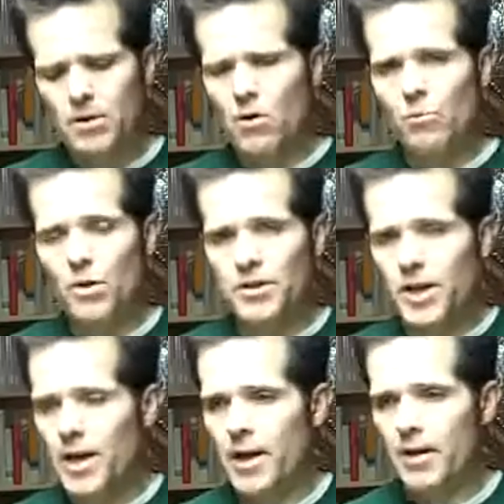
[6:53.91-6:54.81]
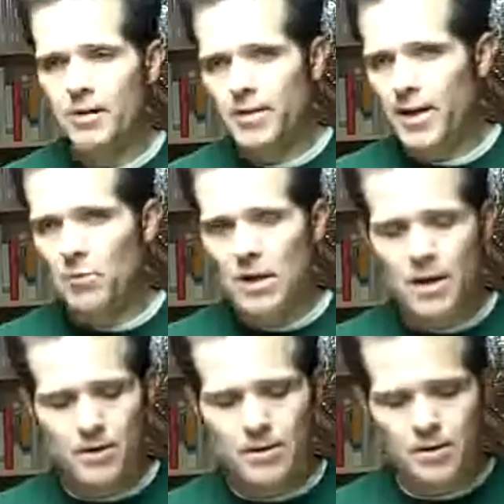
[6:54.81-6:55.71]
It's called Pajan, same
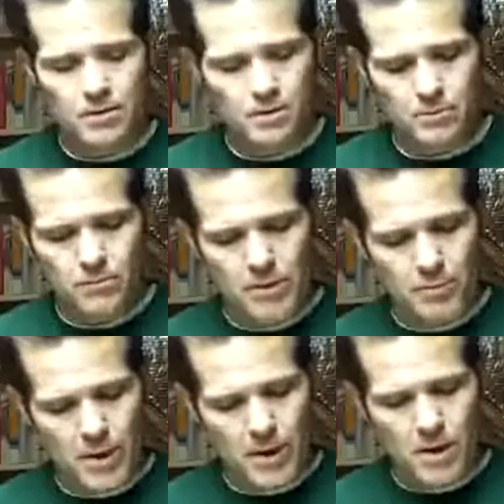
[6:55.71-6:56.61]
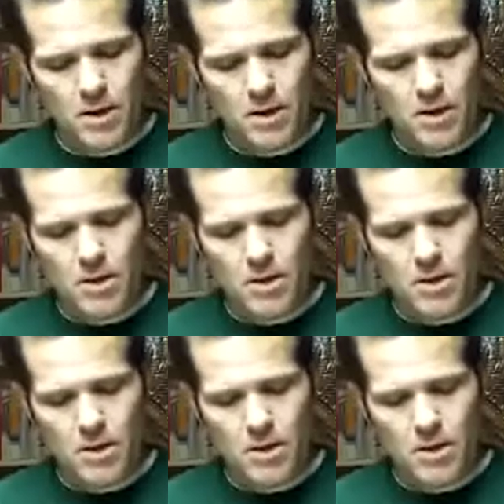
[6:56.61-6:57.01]
letters as Japan.